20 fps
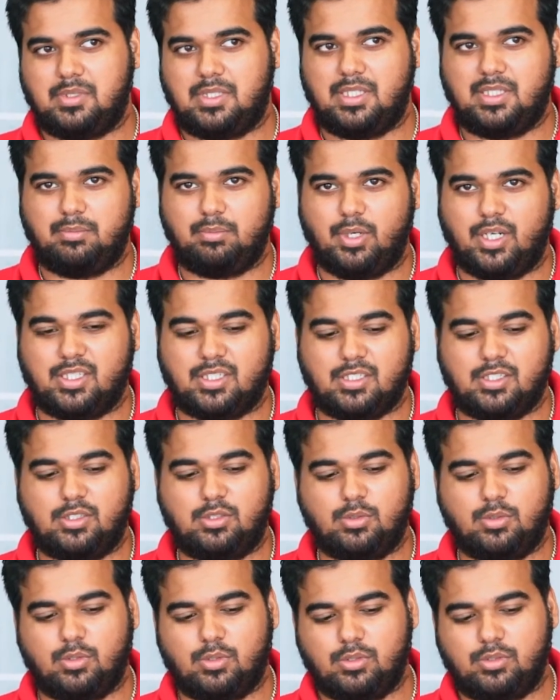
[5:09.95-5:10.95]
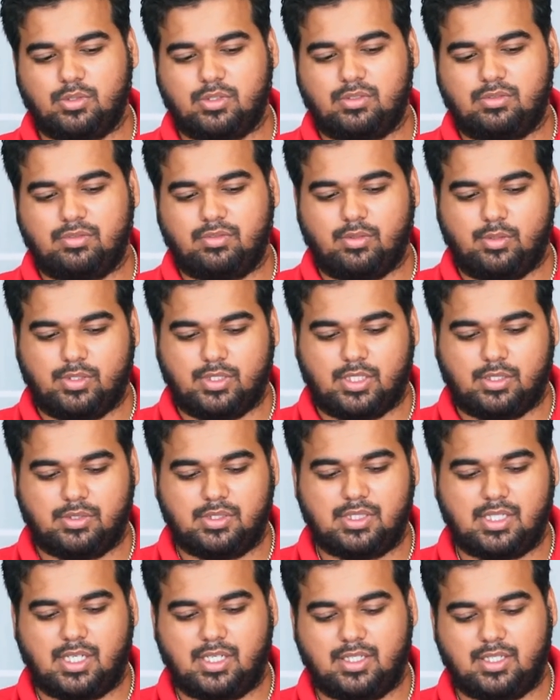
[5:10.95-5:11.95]
the pressure is too low, so it's flowing down
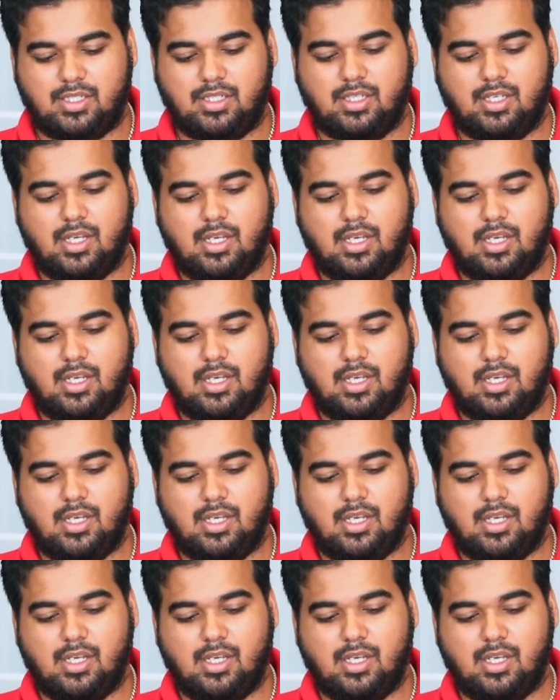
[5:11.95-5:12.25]
inside here.